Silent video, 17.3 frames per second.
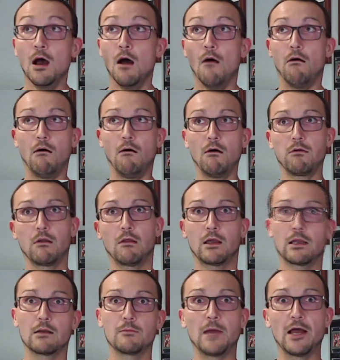oh,
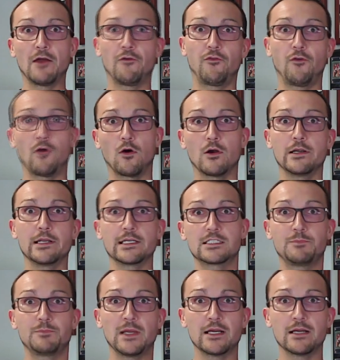look at my foreign
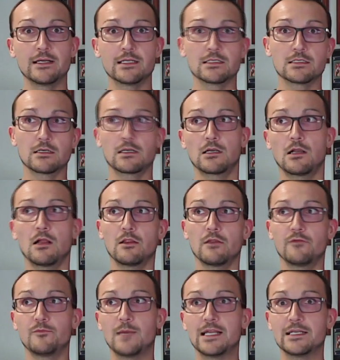experience, look at all
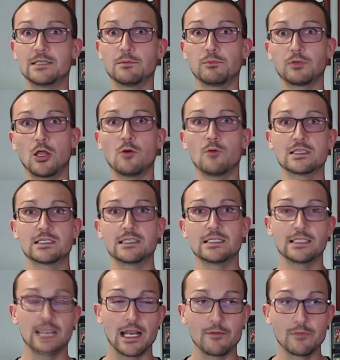of my diplomacy
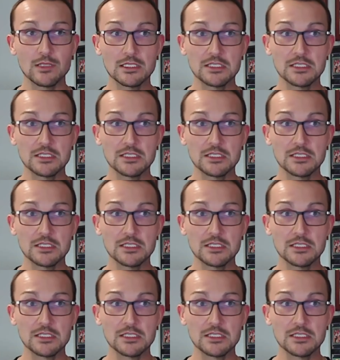that I've been